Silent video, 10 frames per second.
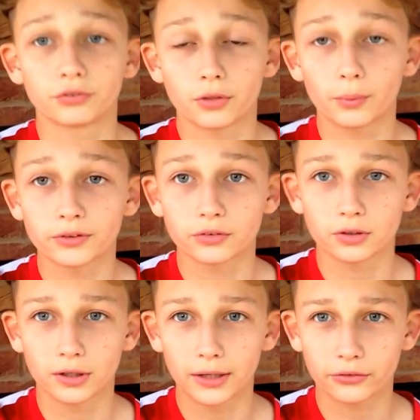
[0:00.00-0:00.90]
for the ones who
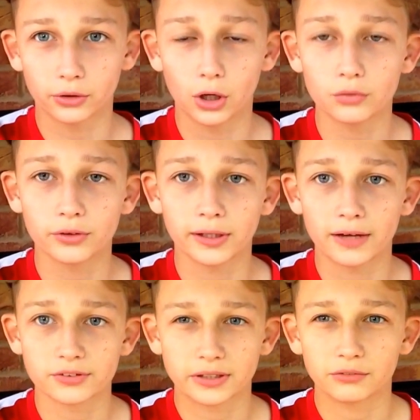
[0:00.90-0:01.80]
turn out. So hopefully they
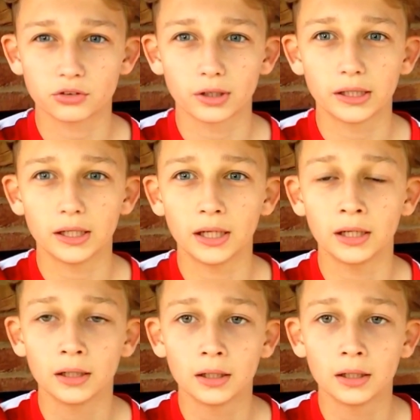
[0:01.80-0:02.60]
have a safe journey here